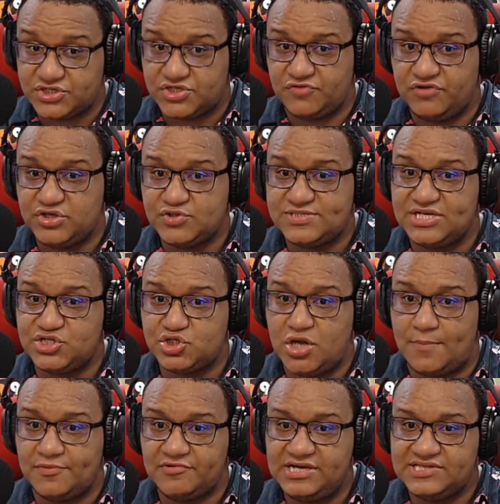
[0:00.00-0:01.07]
the radio station
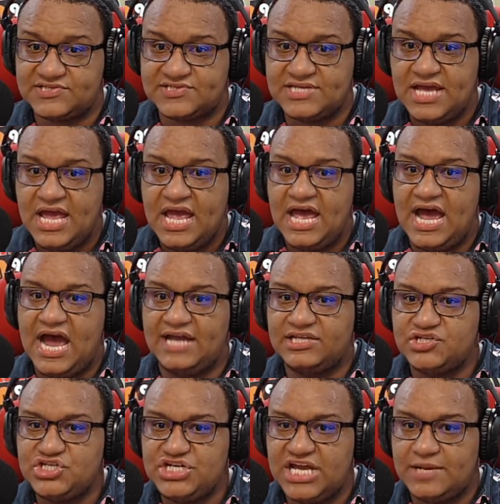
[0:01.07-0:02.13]
operates and
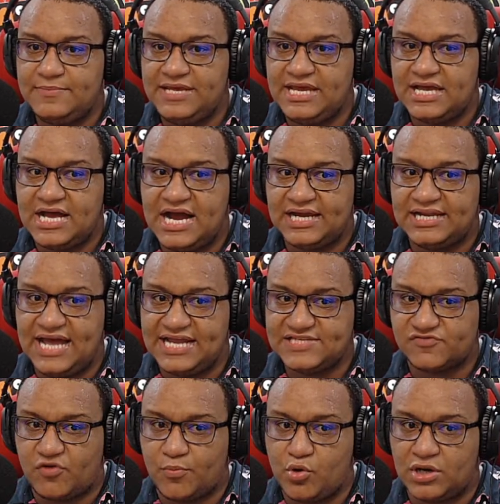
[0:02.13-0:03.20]
the GNBA
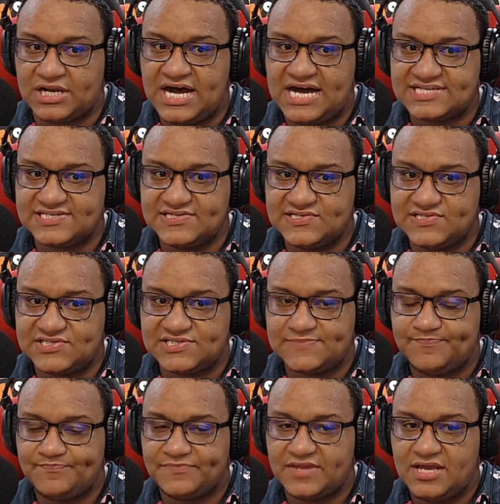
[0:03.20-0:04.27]
guidelines for
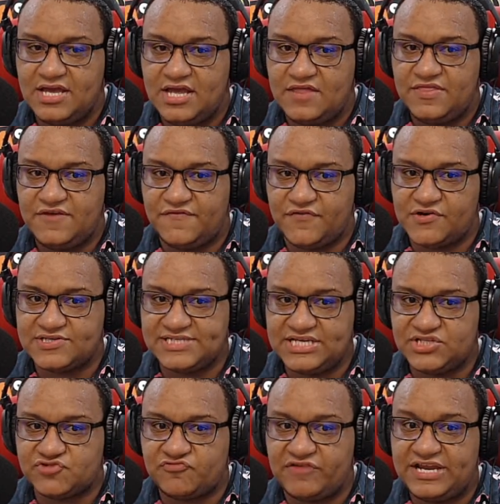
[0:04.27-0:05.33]
broadcasters. The first
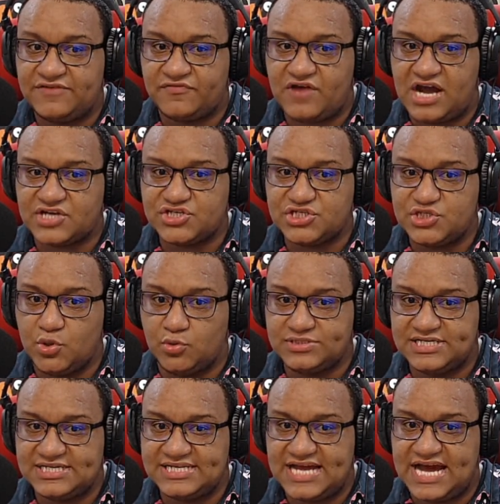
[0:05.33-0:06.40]
infraction
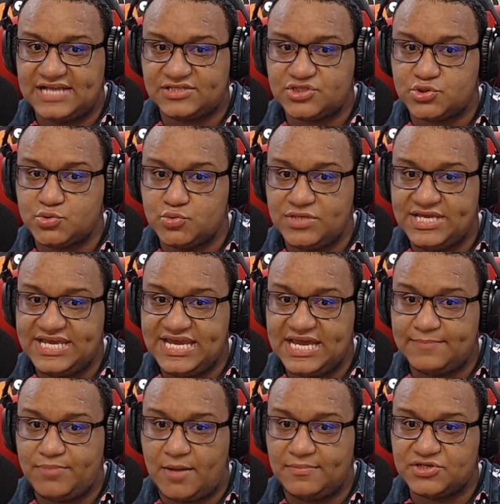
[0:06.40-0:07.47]
noted that to the
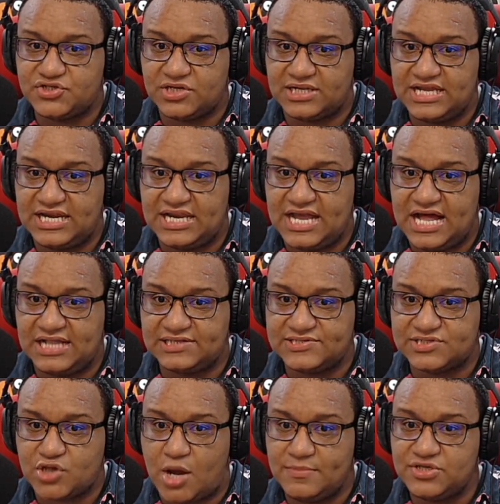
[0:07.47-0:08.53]
KN publisher Glenn
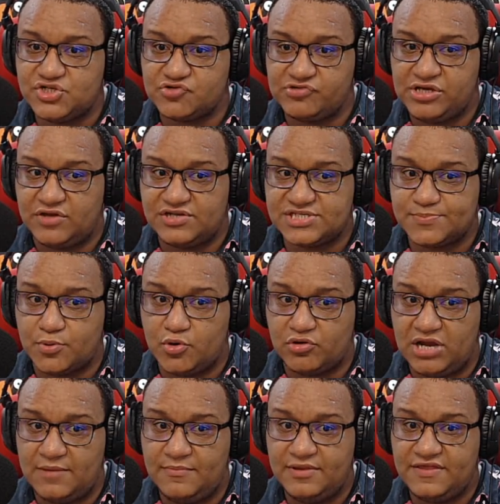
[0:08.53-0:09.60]
Lal's commentary on his
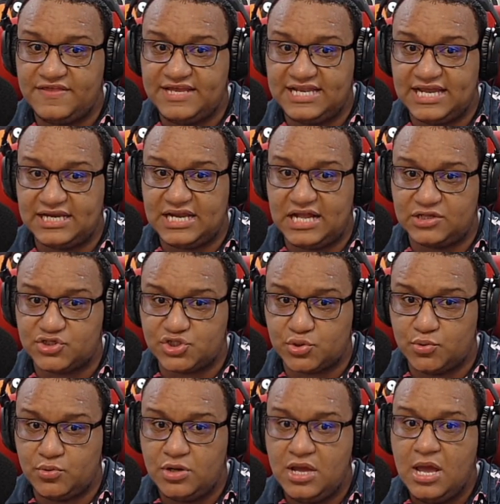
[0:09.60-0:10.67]
program, The Glenn Lal
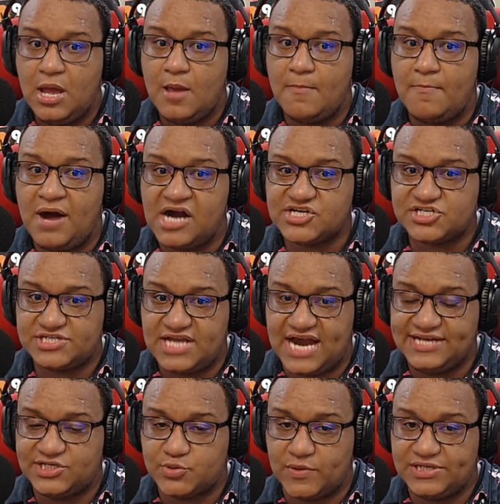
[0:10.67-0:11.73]
Show, March
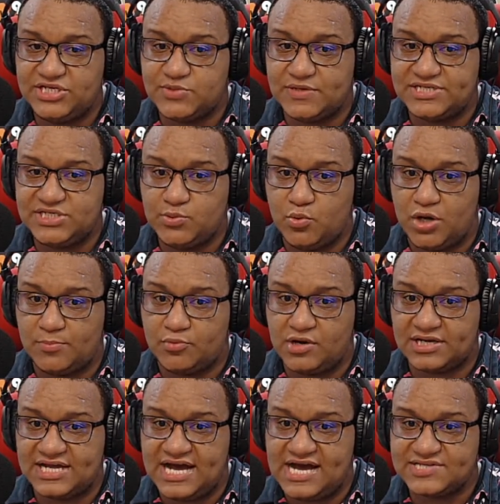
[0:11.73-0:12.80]
9, 2021
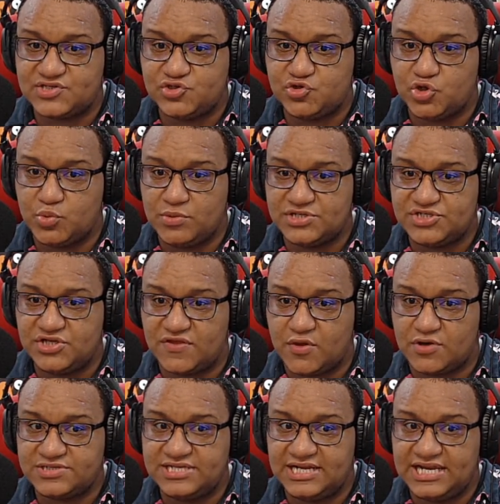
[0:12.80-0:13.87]
broadcast, during which the
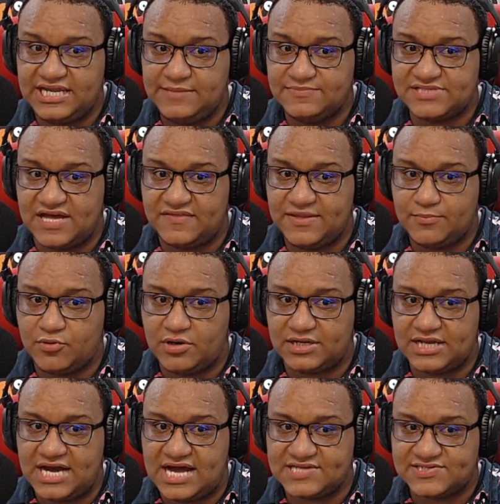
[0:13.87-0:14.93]
authority claims that the
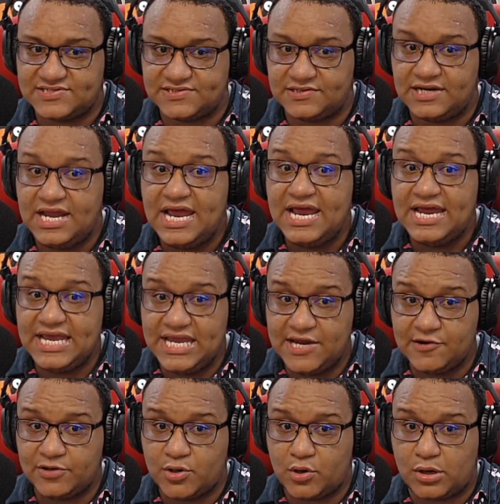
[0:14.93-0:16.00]
broadcaster
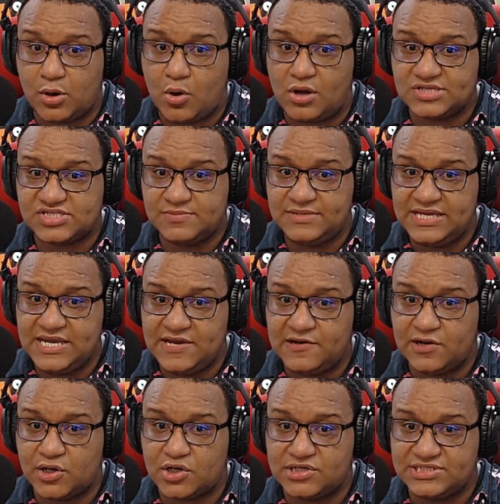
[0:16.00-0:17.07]
aired or caused to be
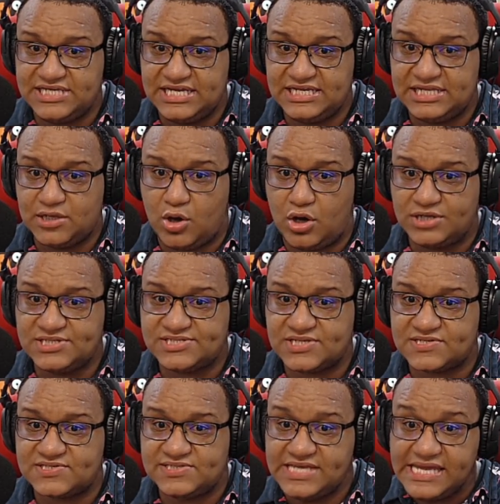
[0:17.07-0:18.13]
aired containing
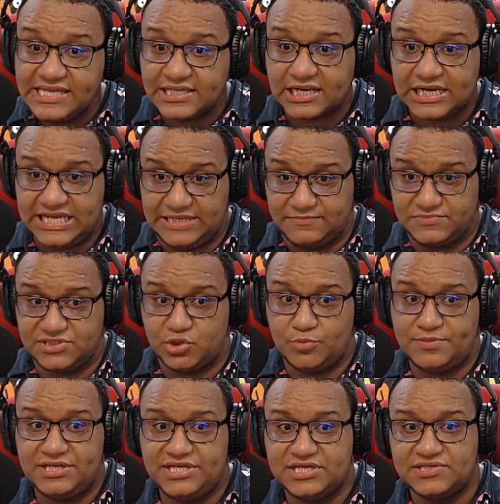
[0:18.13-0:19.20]
unsustained claims and
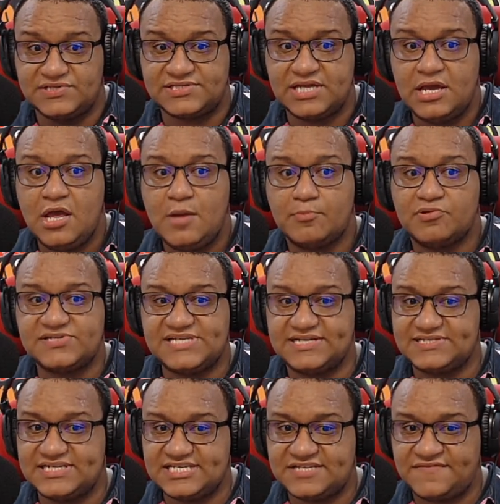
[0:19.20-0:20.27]
opinions
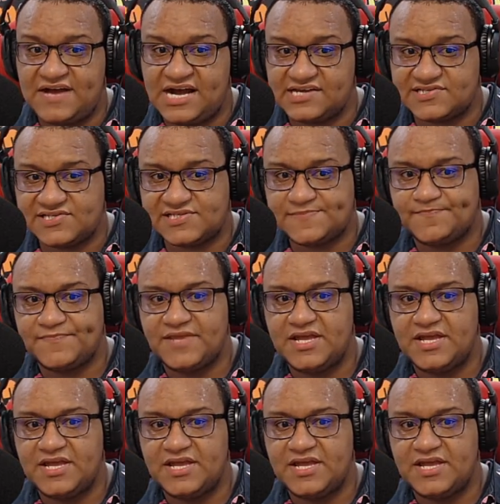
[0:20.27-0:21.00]
presented as facts.